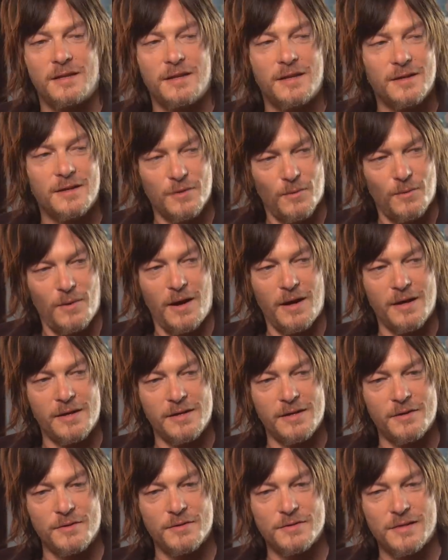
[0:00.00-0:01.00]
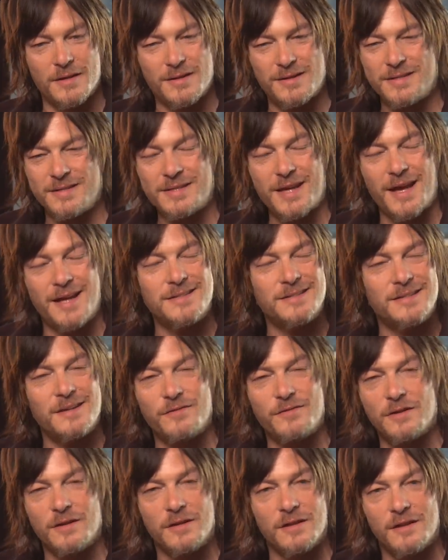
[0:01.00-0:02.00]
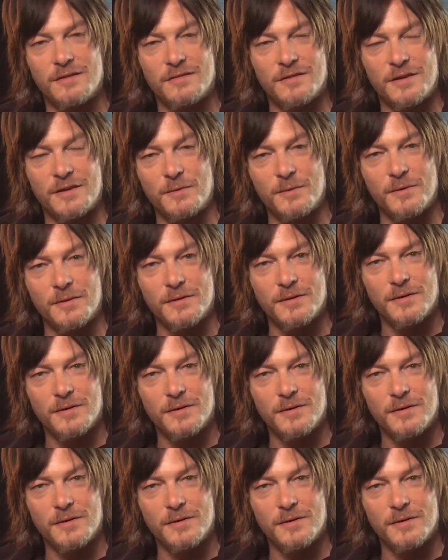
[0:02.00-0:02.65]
And I go, Why? And he goes, This cat's never gonna love anyone.